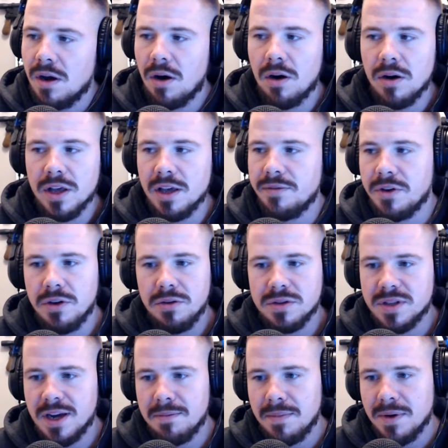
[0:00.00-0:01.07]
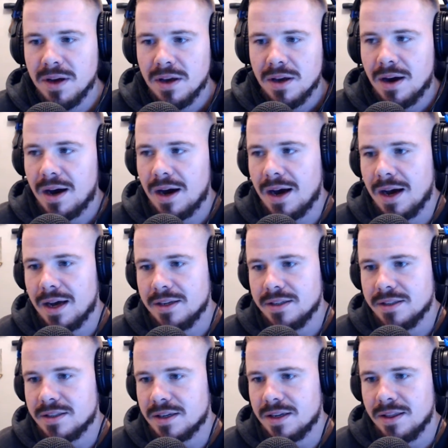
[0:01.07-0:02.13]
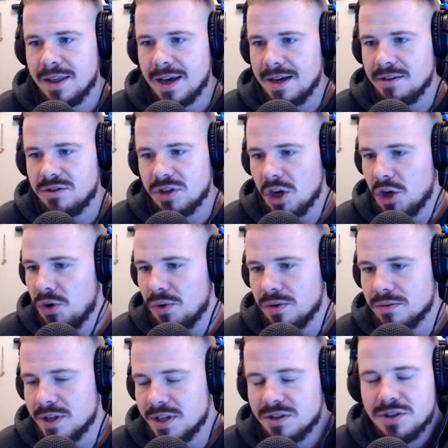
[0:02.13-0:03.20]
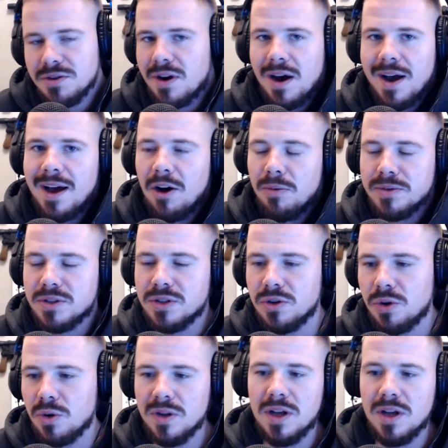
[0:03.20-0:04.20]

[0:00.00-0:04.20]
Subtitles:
I have used them and they do not help at all.